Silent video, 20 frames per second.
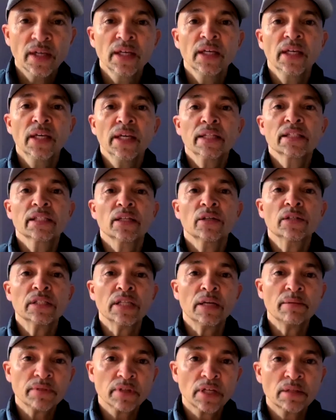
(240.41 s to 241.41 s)
So
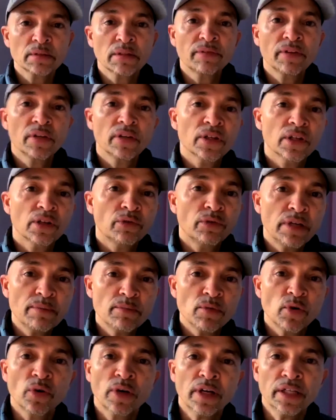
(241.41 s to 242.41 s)
sometimes if you look at a
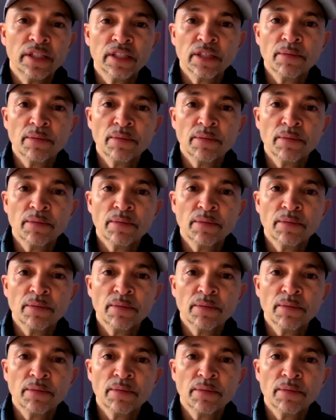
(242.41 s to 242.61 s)
remortgage,